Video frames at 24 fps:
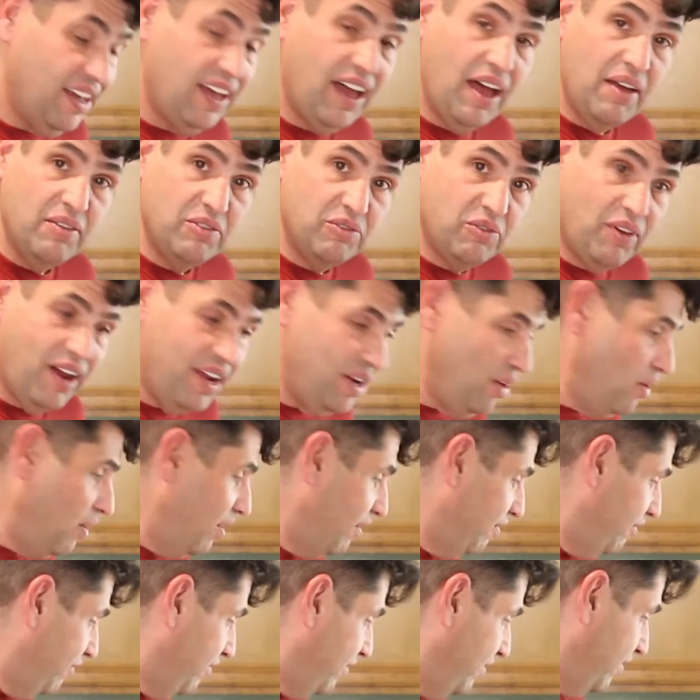Comes right
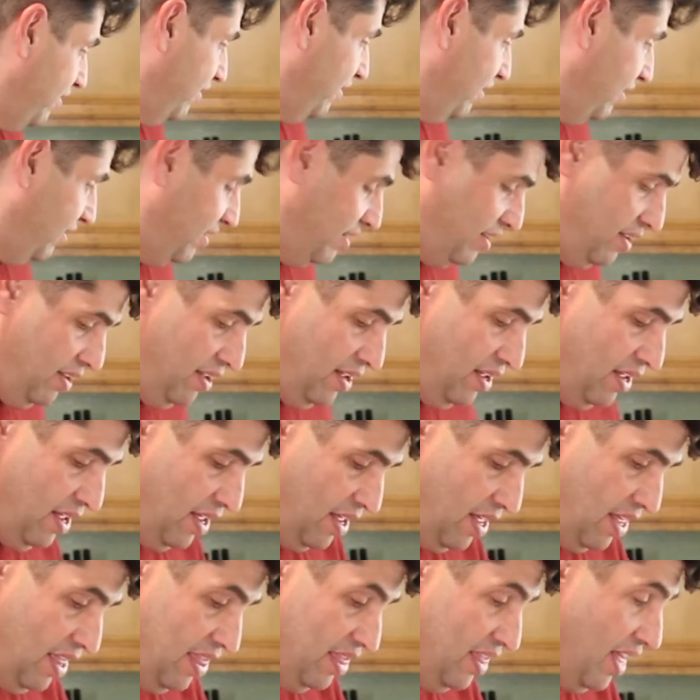off.
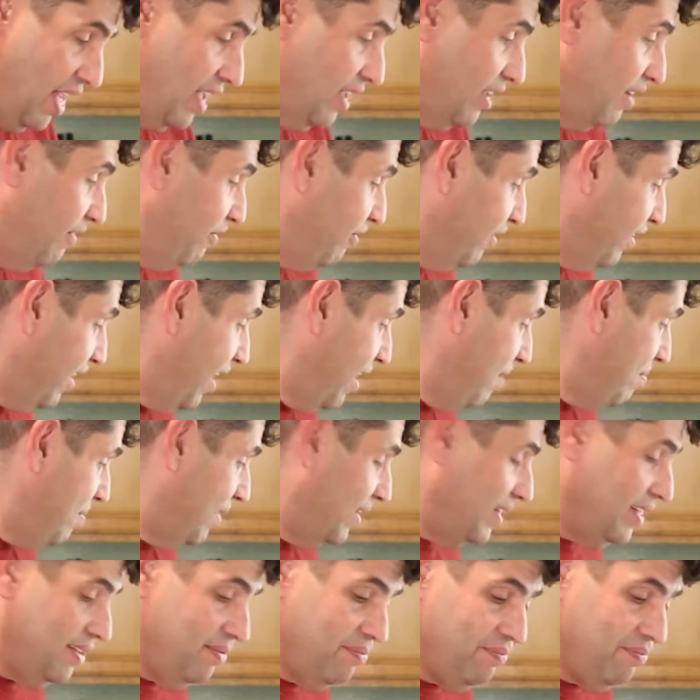Thank you for coming.